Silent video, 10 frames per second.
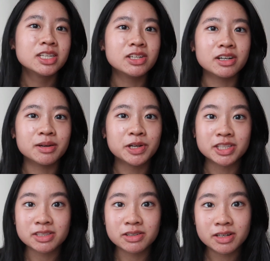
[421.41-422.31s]
your
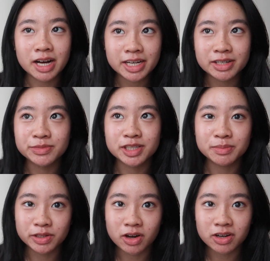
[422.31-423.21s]
personal items and
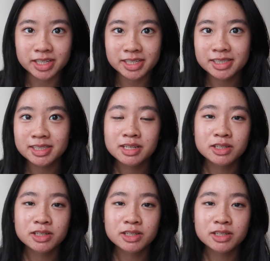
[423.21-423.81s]
belongings.